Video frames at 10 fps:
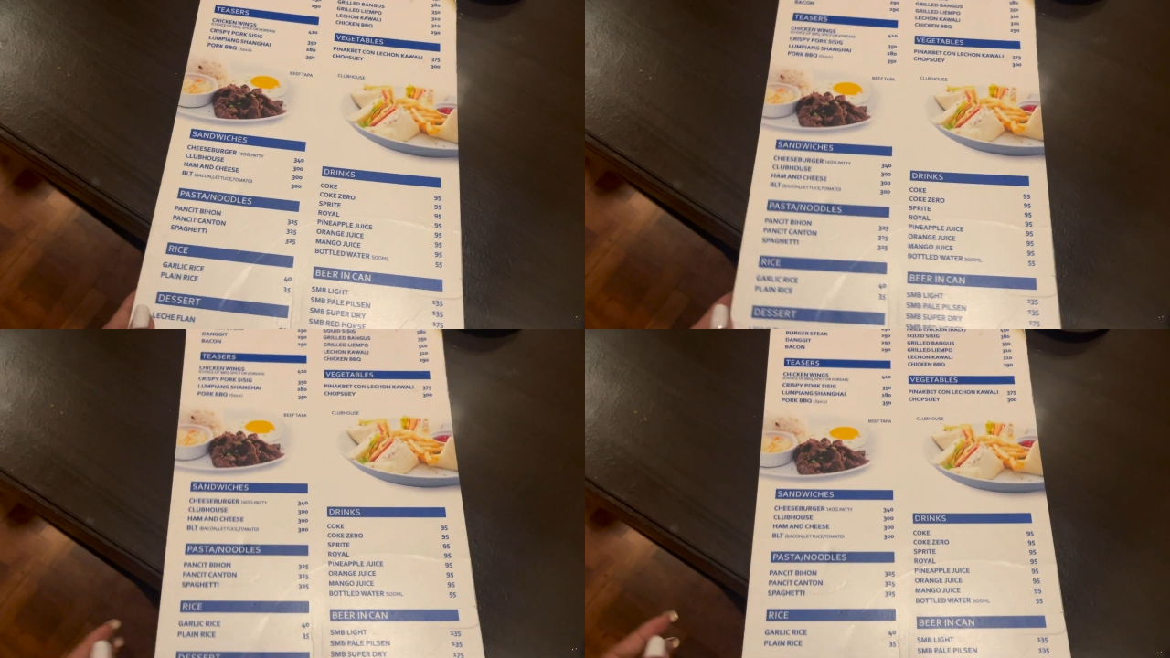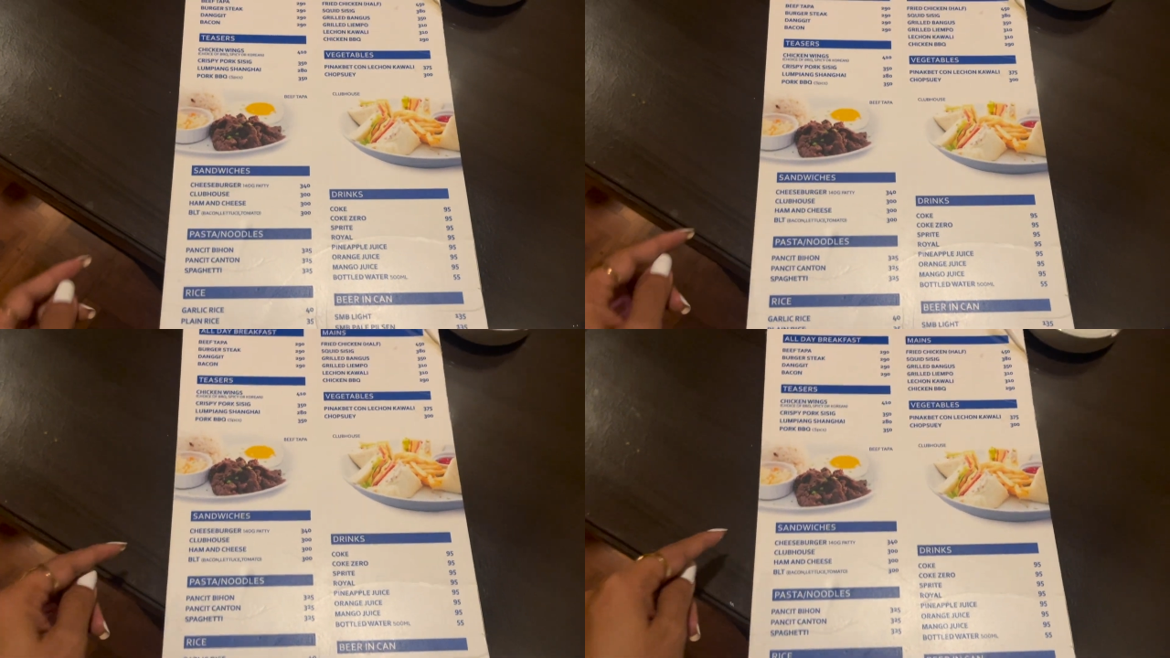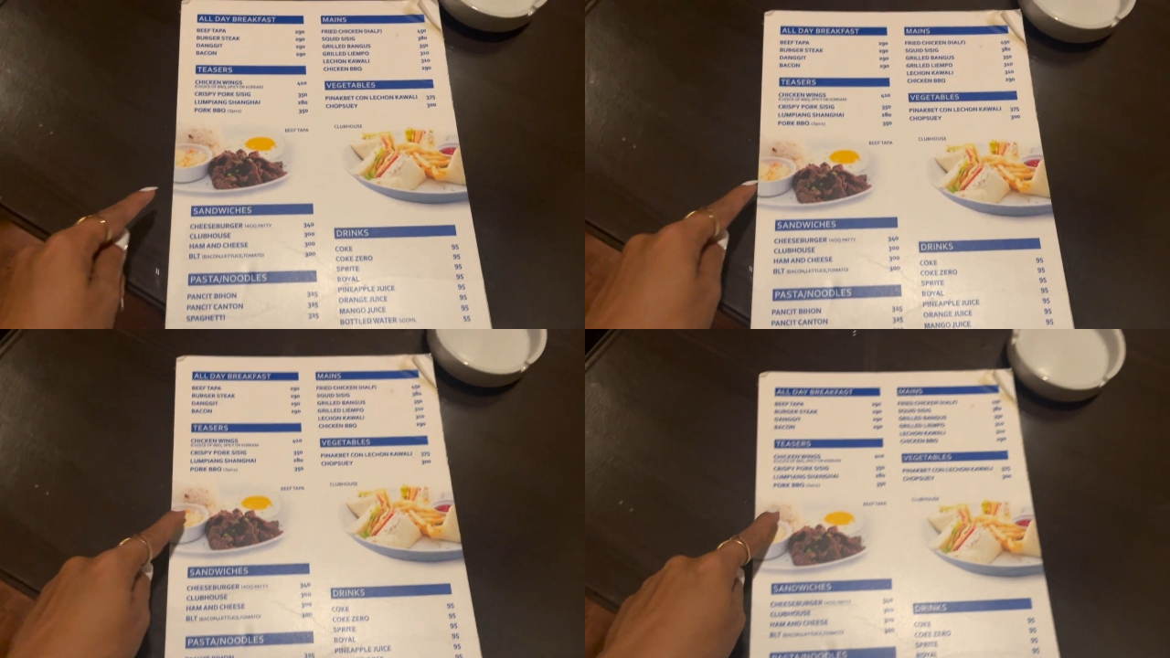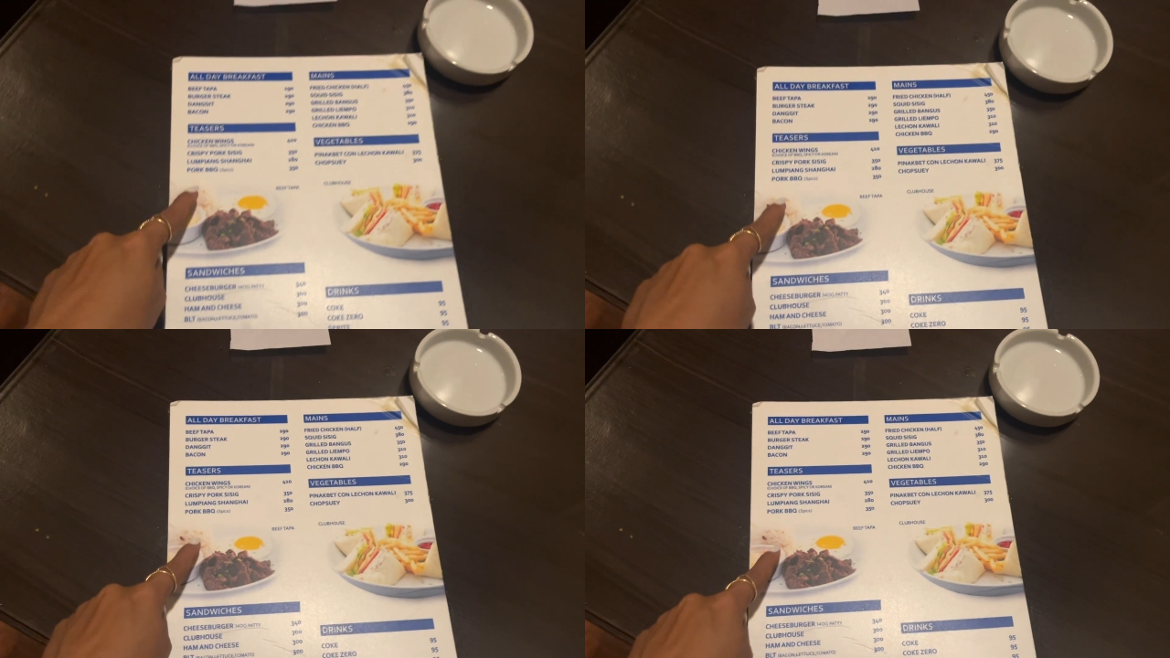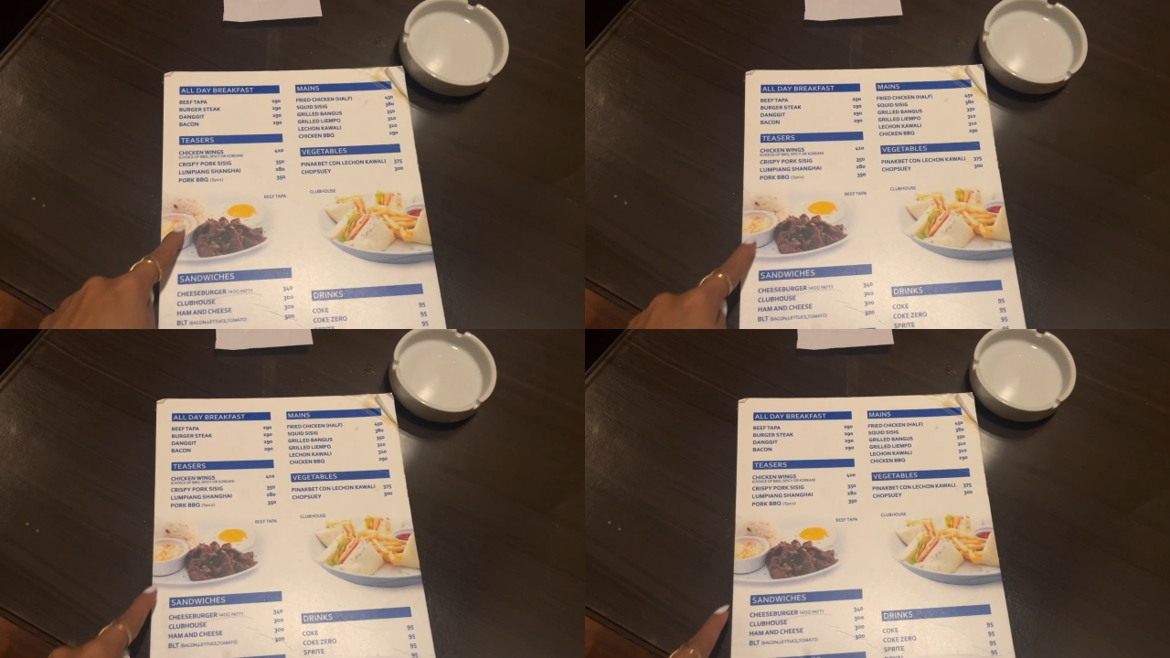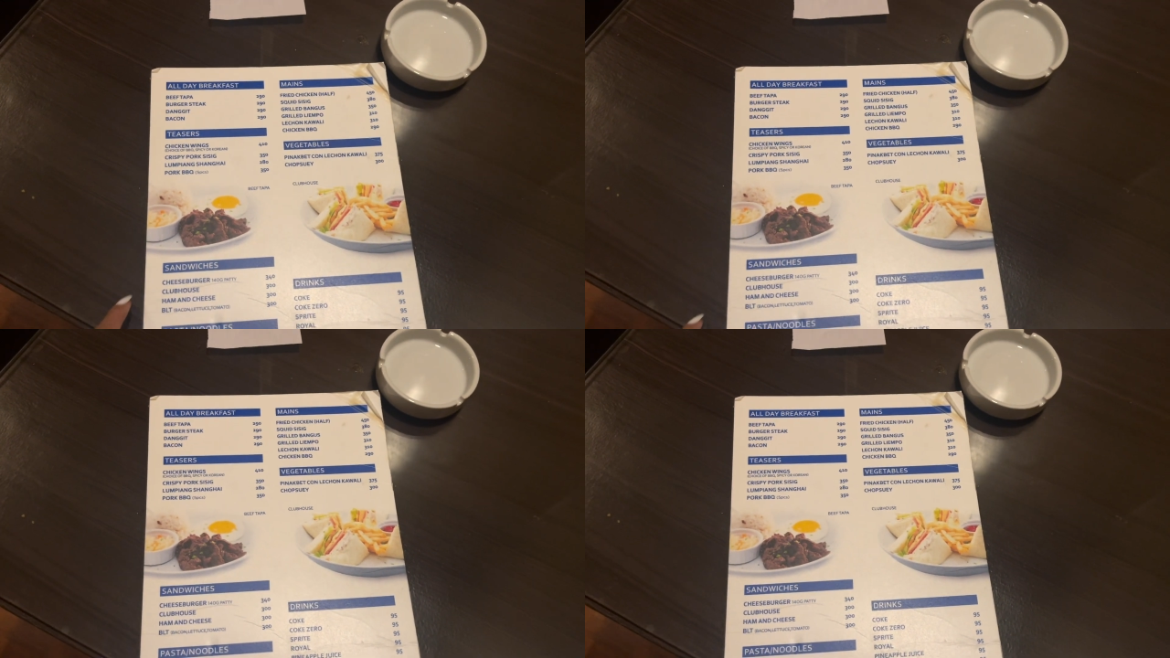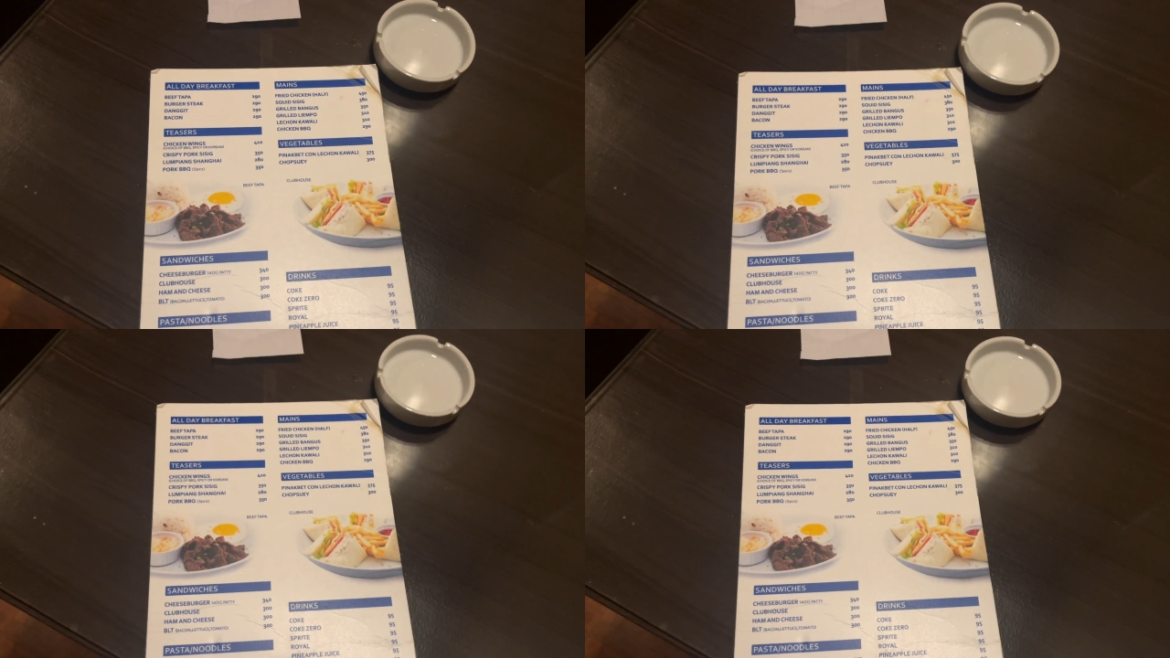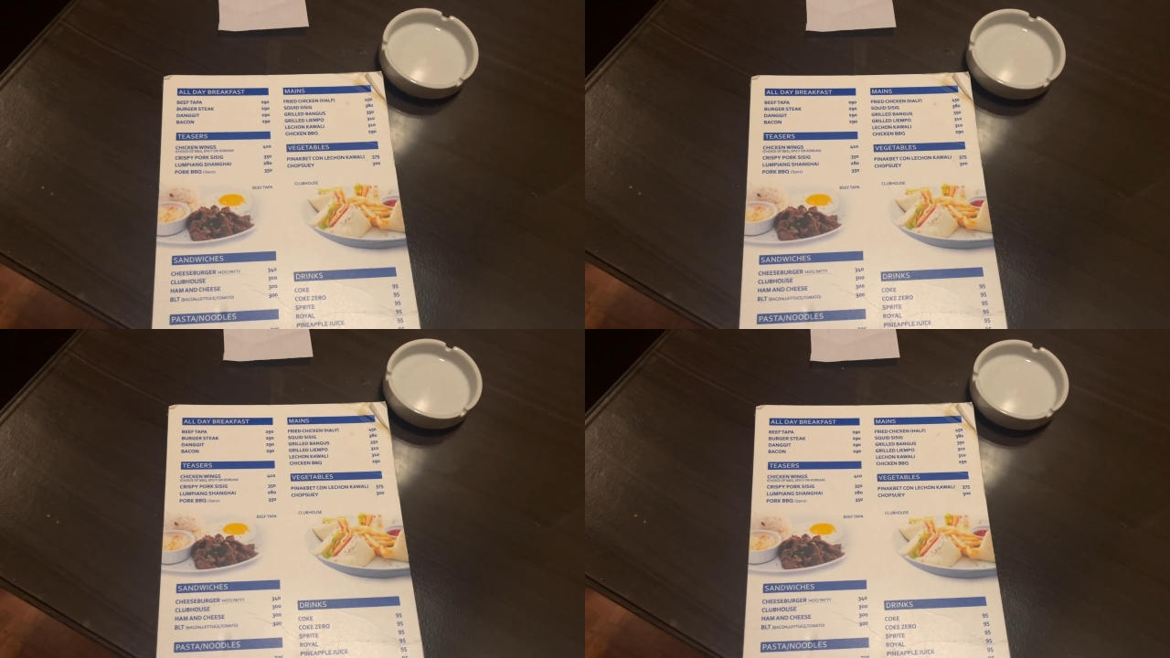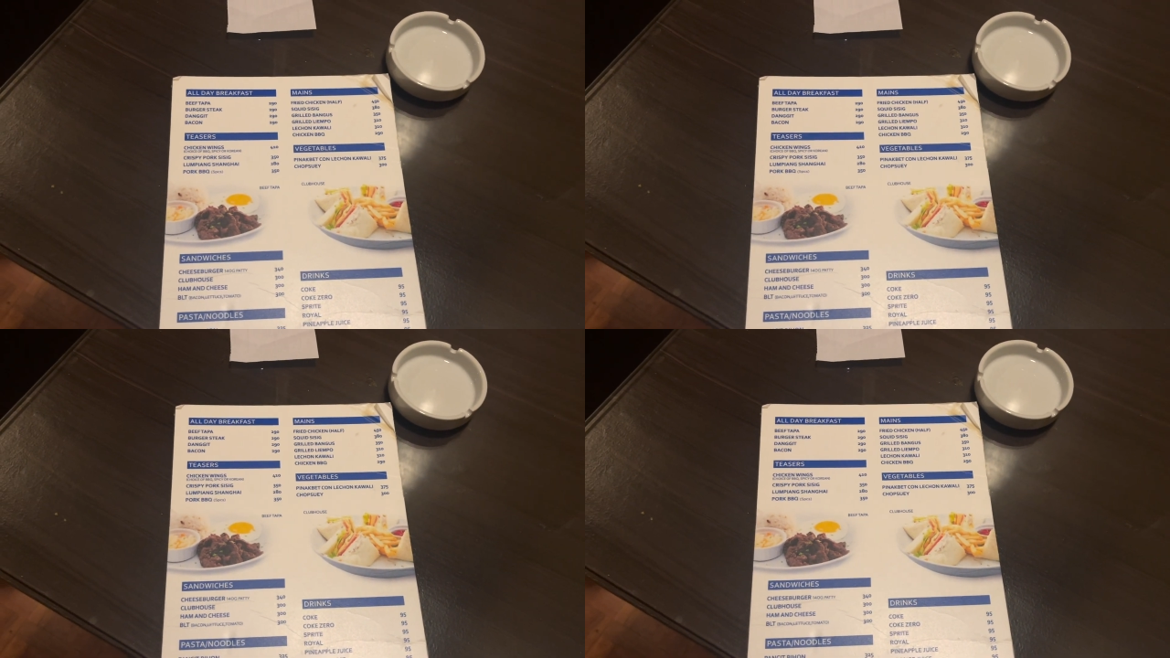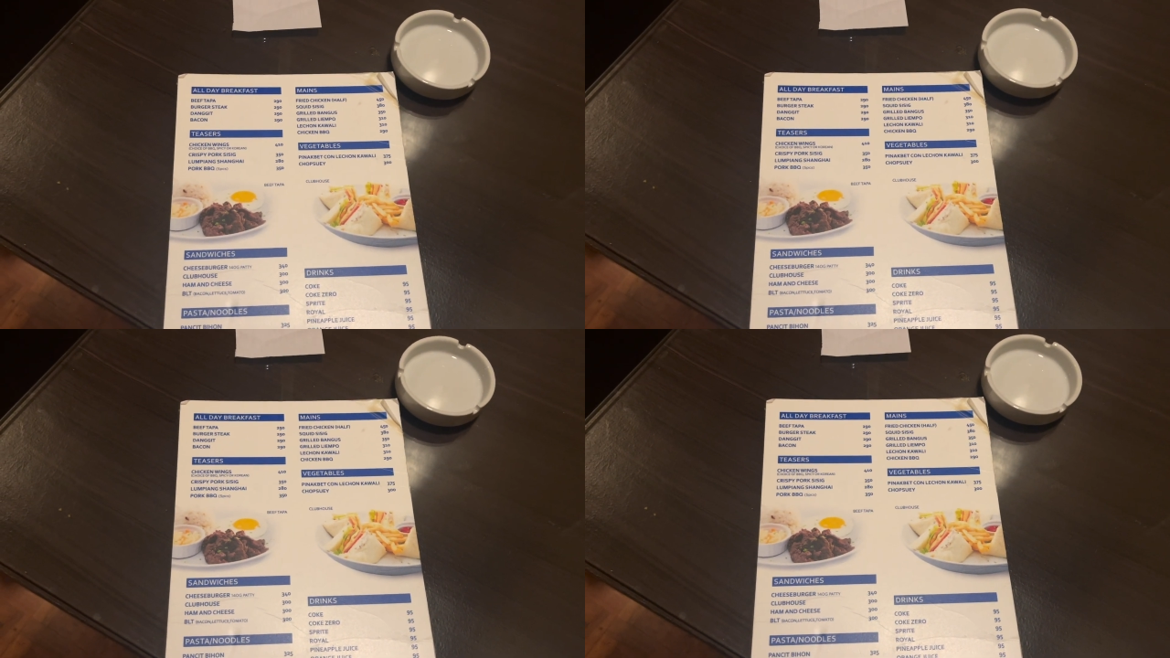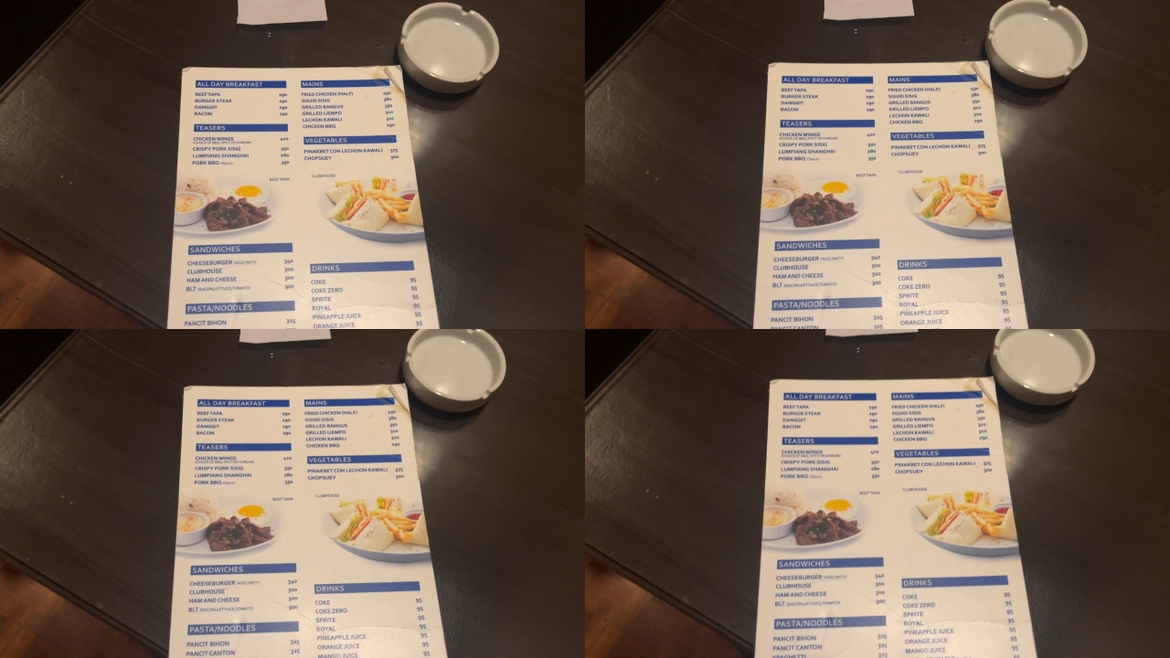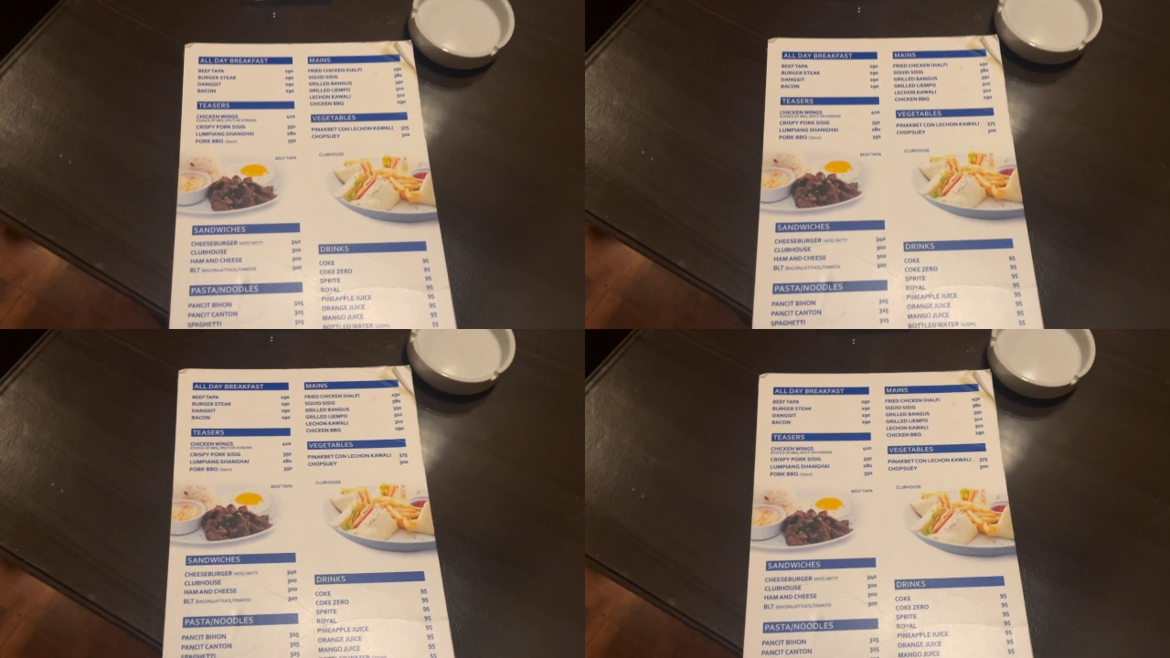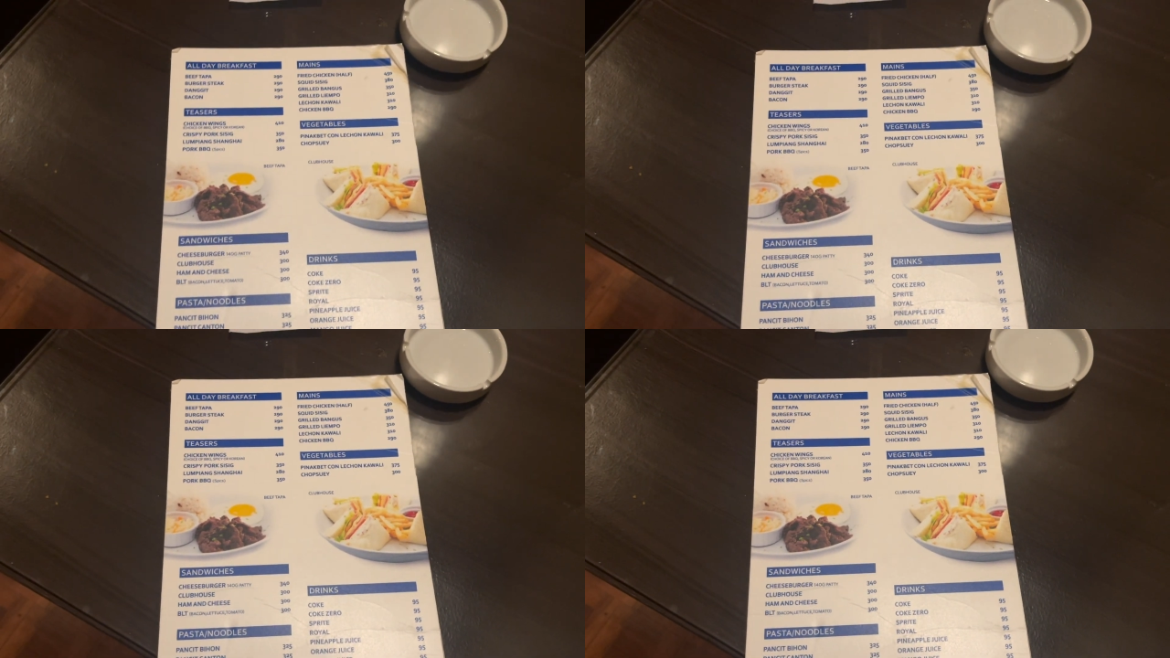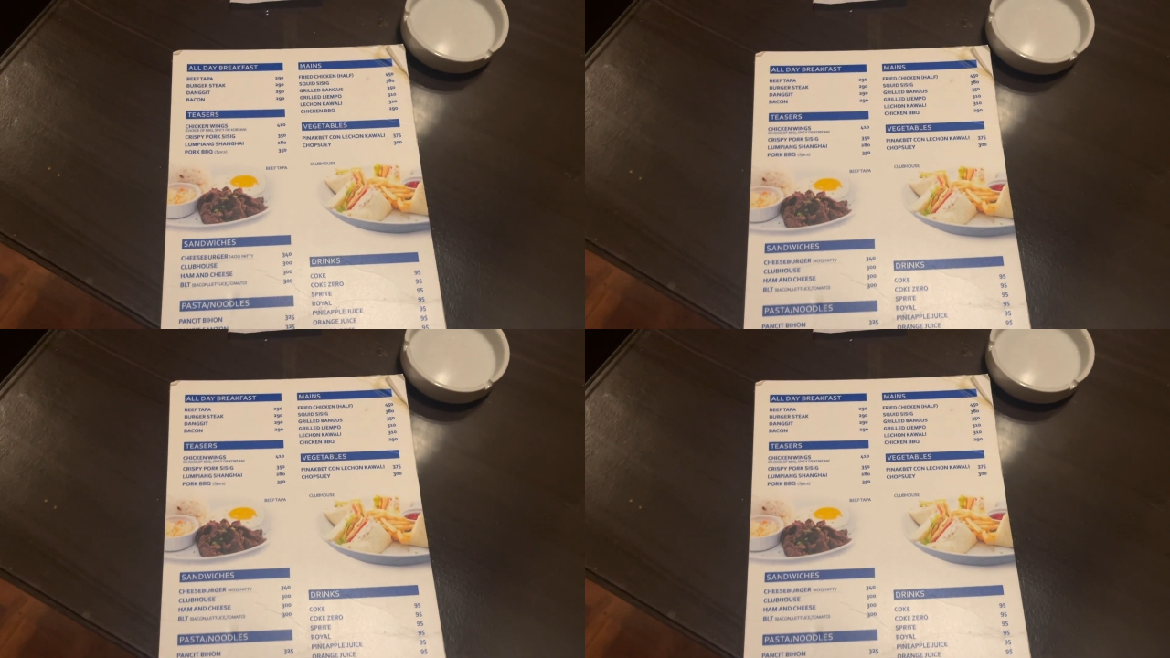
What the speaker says: (no speaker visible)